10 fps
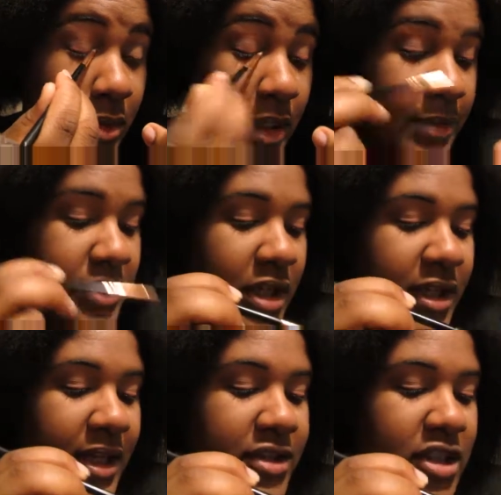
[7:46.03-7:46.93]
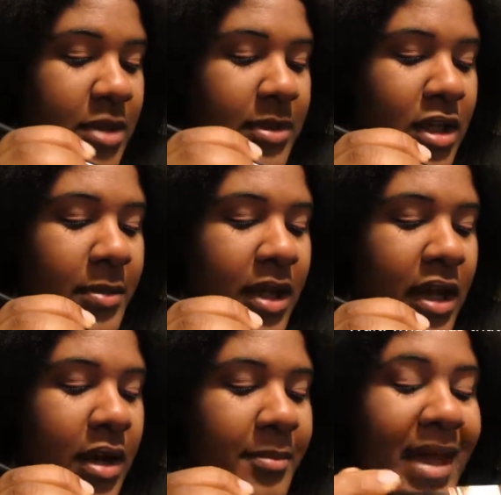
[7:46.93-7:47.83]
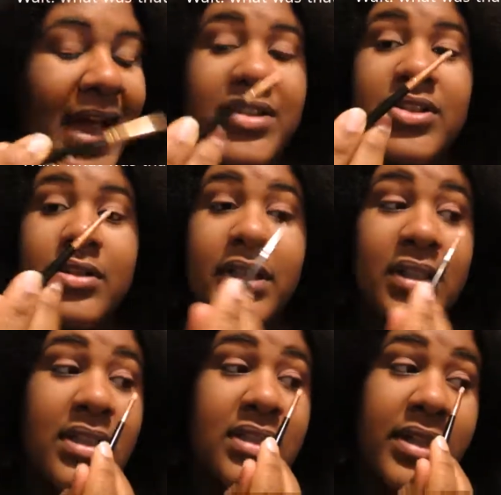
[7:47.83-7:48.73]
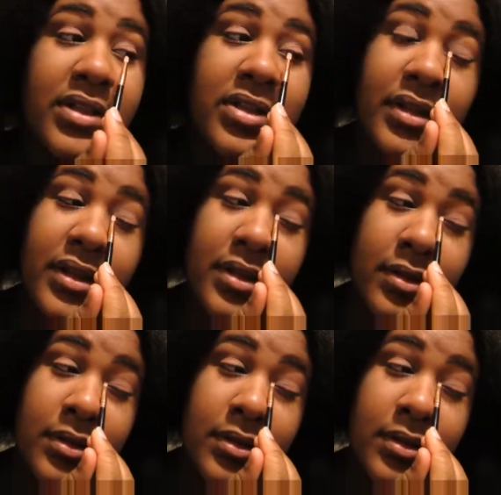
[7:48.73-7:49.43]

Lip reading: I'm starting to actually become a master at this, actually.